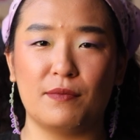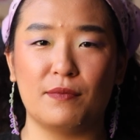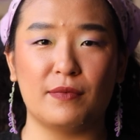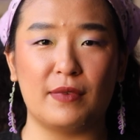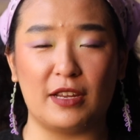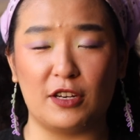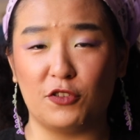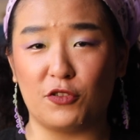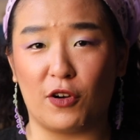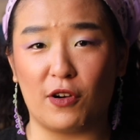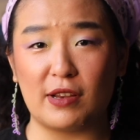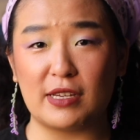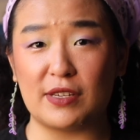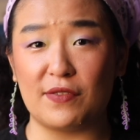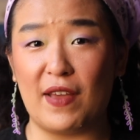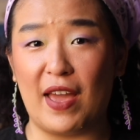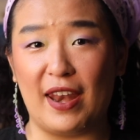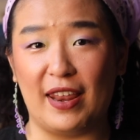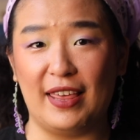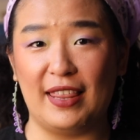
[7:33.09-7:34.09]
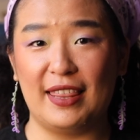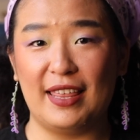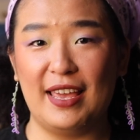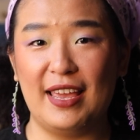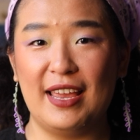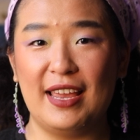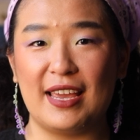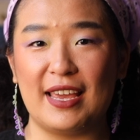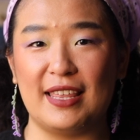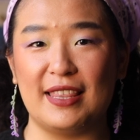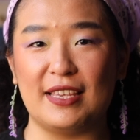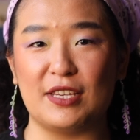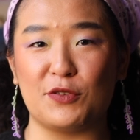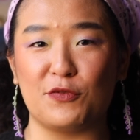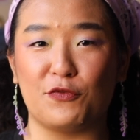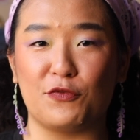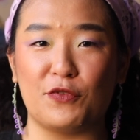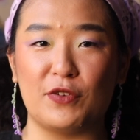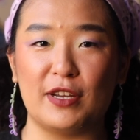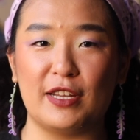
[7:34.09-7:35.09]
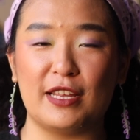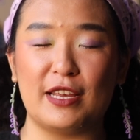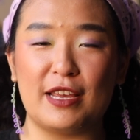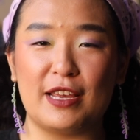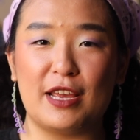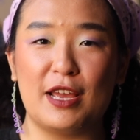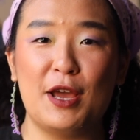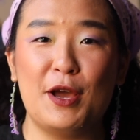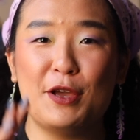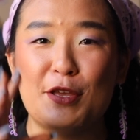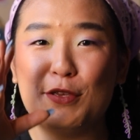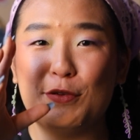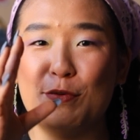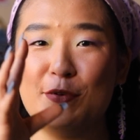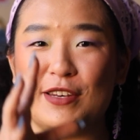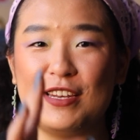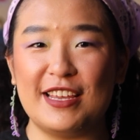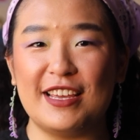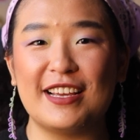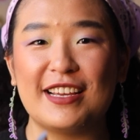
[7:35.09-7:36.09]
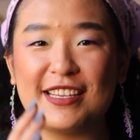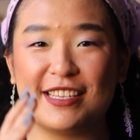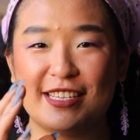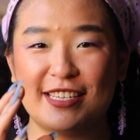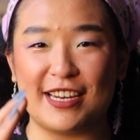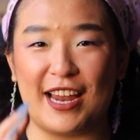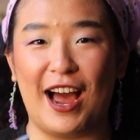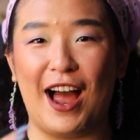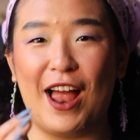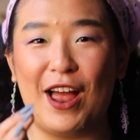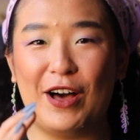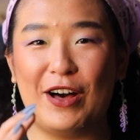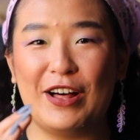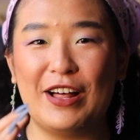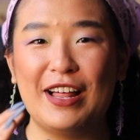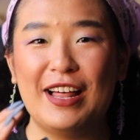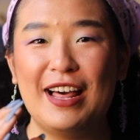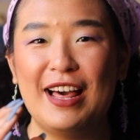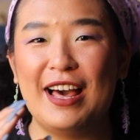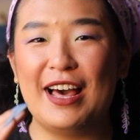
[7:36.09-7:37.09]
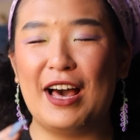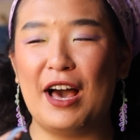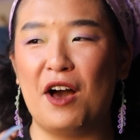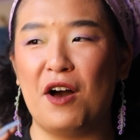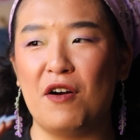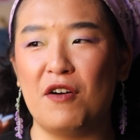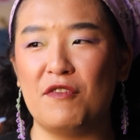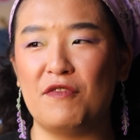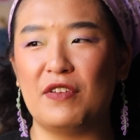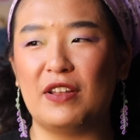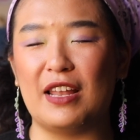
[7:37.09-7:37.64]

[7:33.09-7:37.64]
like, drawings of anything in this really unique style of,